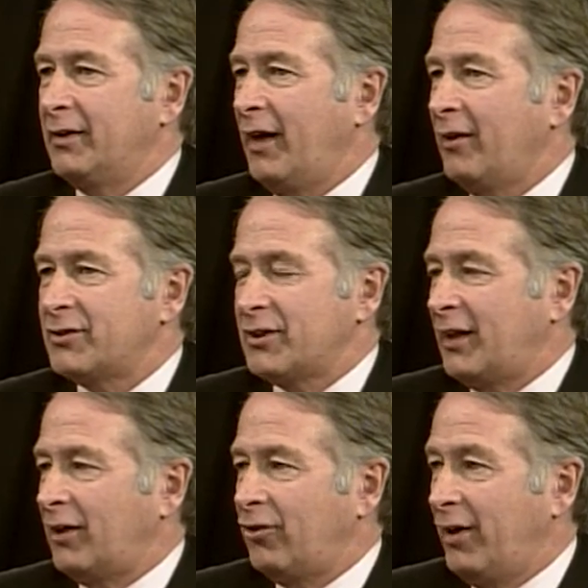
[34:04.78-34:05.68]
how does it
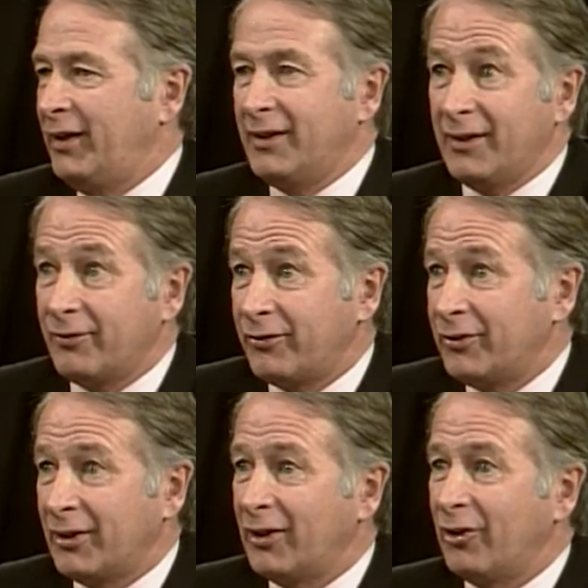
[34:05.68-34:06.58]
get created if
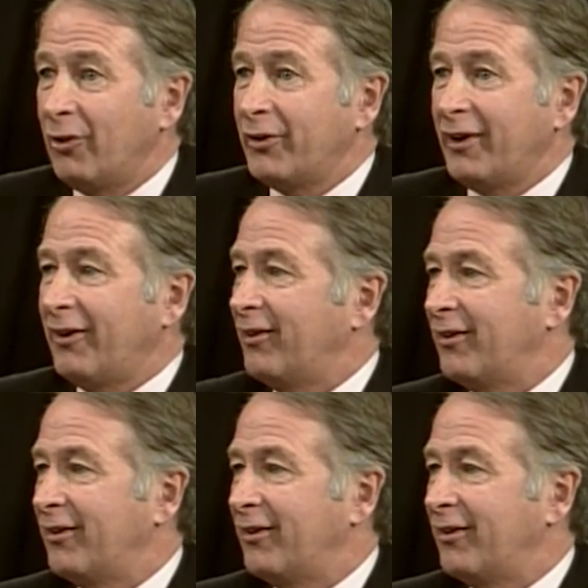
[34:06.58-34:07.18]
you can go there?